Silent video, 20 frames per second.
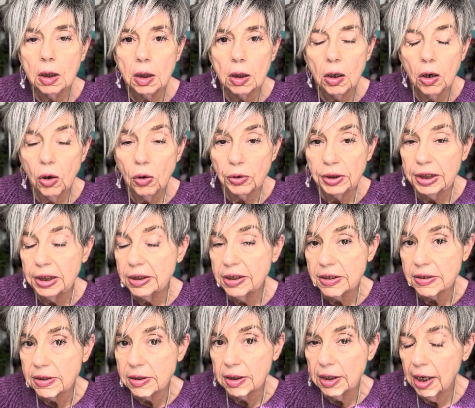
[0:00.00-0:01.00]
only it
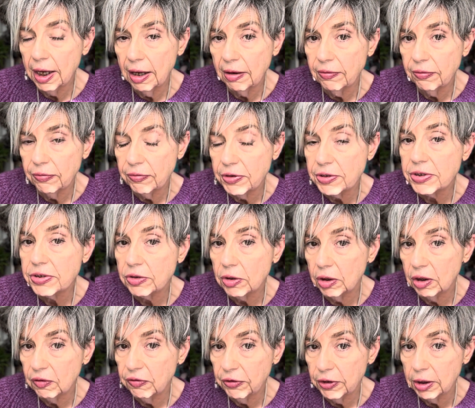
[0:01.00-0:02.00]
doesn't have the
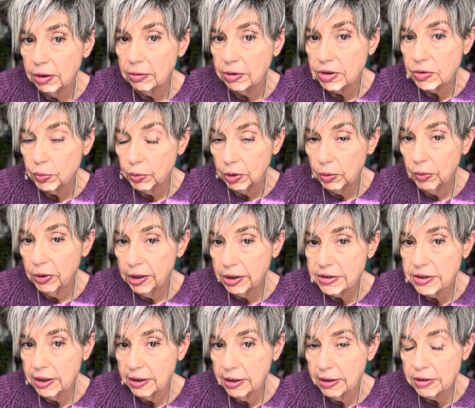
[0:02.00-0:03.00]
strong fragrance Wig Wax
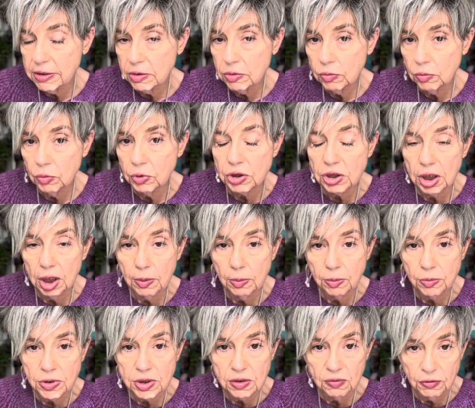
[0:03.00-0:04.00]
has, which I'm
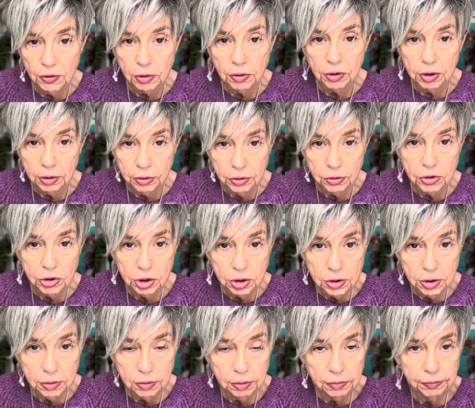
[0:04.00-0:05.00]
severely allergic
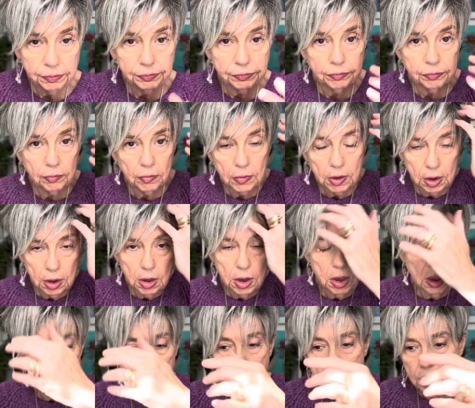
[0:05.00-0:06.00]
to.
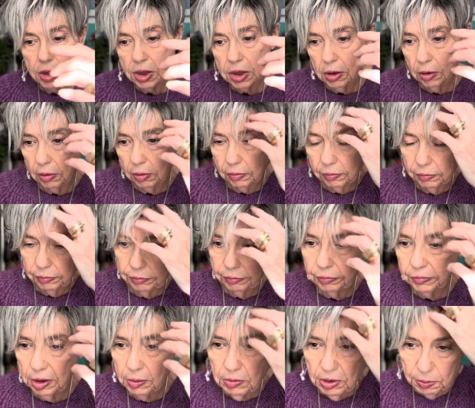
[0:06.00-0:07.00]
So,
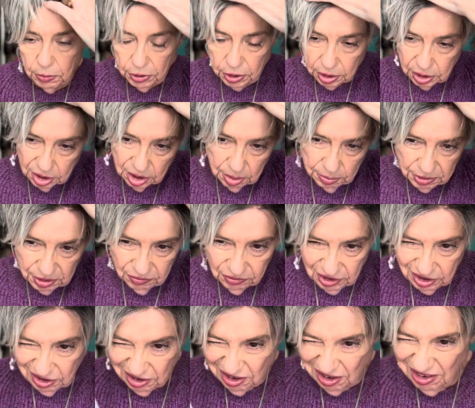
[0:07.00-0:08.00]
I'm going to put a little bit of it
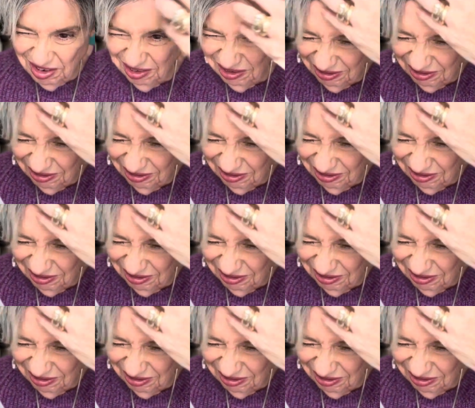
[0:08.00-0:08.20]
in her.